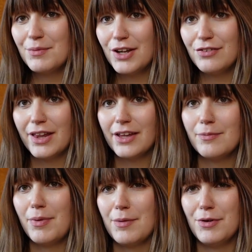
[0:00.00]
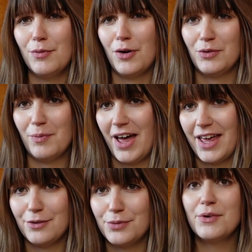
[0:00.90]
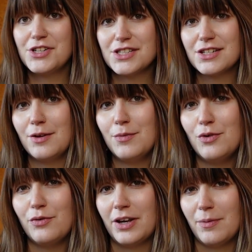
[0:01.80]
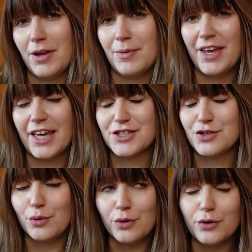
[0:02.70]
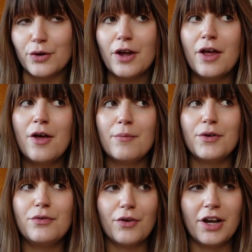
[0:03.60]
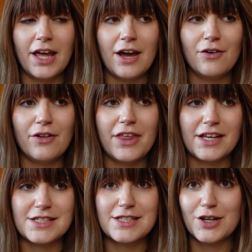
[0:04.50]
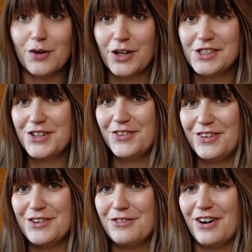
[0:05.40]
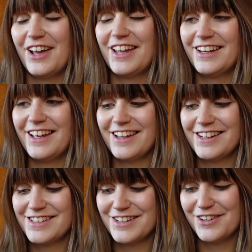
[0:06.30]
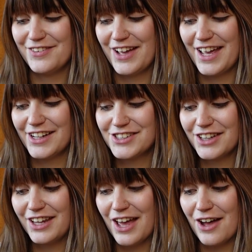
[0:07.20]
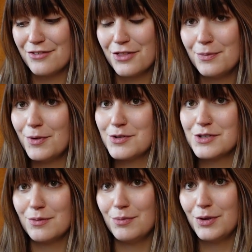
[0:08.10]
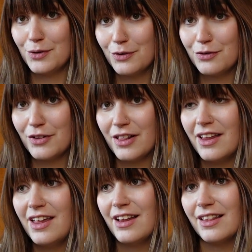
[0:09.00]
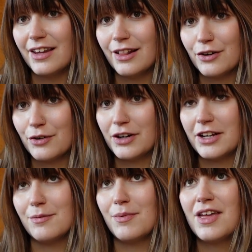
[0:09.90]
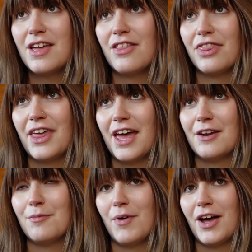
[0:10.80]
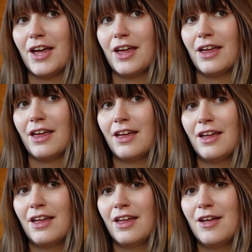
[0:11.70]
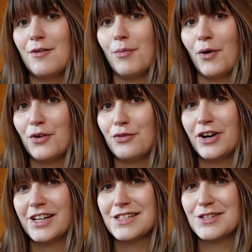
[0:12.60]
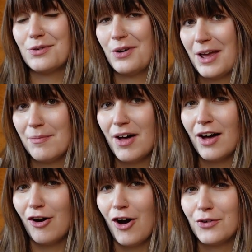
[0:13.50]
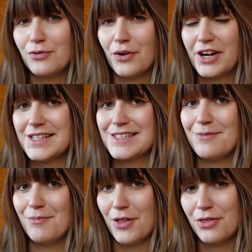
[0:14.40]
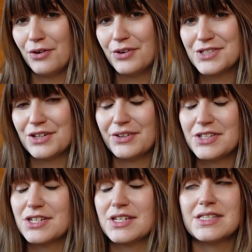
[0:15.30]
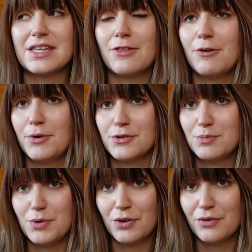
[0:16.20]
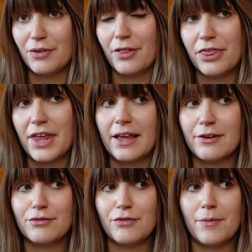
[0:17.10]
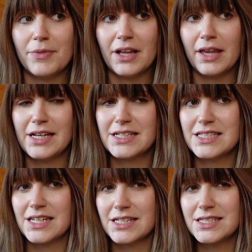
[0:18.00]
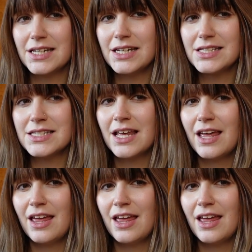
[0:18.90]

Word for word: but I feel like the baby won't mind we're just gonna move when the baby gets older but for now that's going to be fine and uh, I actually have the most beautiful little crib that my boyfriend's grandma got for his mother. So it's just the most beautiful thing from the late 60s.